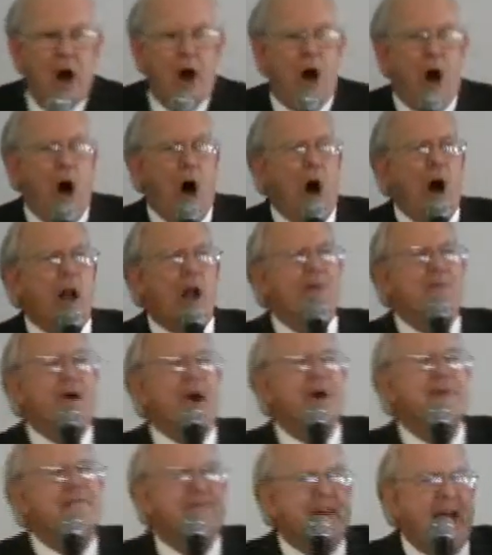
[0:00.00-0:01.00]
all of
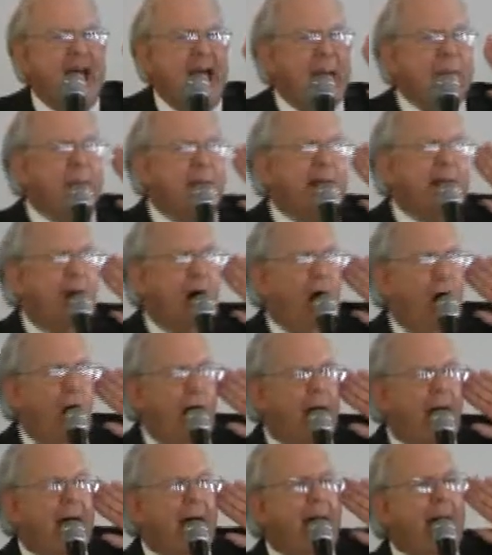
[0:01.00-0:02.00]
her family
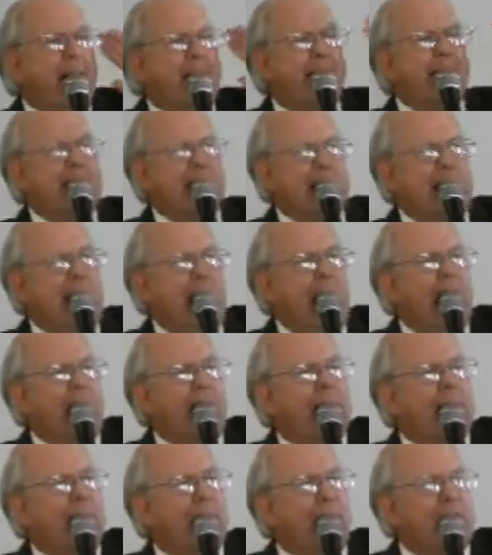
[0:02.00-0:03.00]
are
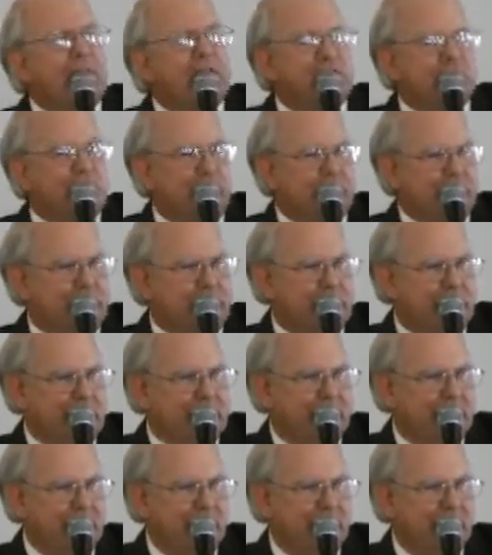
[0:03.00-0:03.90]
apostolic preachers.